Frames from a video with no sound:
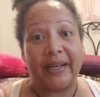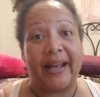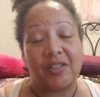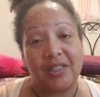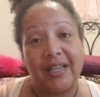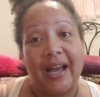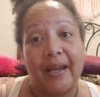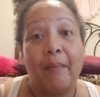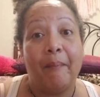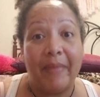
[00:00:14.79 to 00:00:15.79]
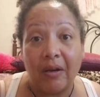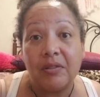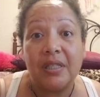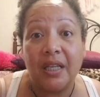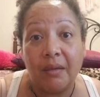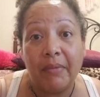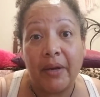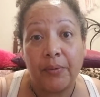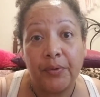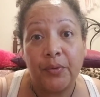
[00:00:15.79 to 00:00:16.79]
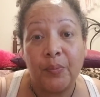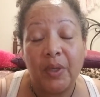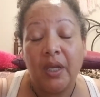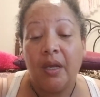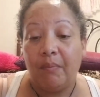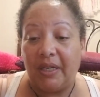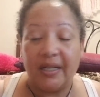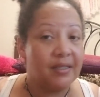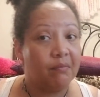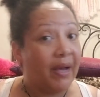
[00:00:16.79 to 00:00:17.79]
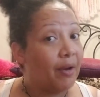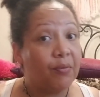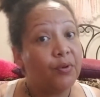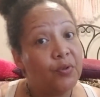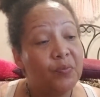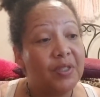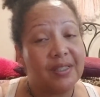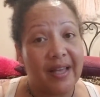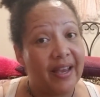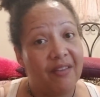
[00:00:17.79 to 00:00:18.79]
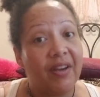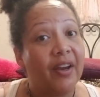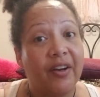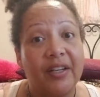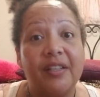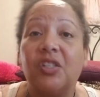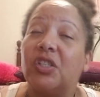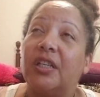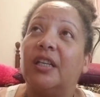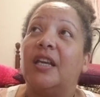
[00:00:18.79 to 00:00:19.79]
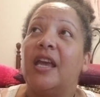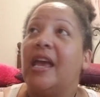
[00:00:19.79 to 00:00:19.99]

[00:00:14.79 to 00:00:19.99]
but actually I am melting in my room because my room does not have air conditioning